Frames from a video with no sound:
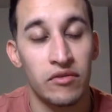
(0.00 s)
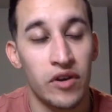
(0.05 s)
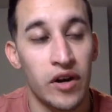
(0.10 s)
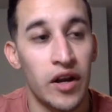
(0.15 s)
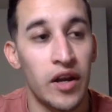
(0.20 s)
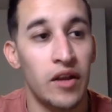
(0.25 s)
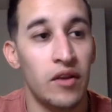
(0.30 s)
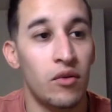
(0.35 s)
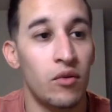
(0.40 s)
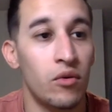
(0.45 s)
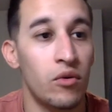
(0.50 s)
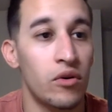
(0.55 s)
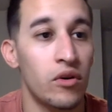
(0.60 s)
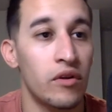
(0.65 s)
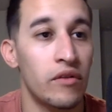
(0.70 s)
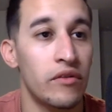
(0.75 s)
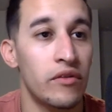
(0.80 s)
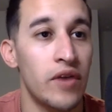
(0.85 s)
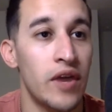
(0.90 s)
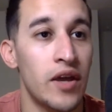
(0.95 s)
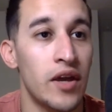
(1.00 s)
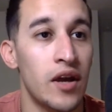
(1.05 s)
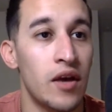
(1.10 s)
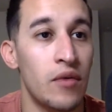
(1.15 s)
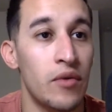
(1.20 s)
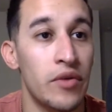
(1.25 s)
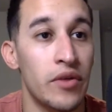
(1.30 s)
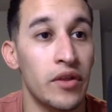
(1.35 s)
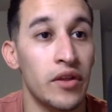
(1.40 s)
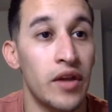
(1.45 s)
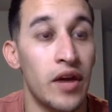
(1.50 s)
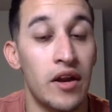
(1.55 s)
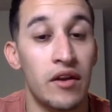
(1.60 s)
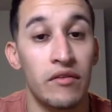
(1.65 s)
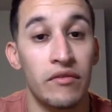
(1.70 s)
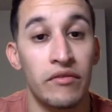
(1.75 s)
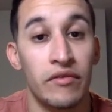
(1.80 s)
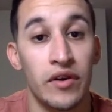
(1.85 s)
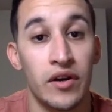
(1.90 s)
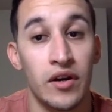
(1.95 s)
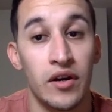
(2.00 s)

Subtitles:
right? Or if you hang out with a lot of,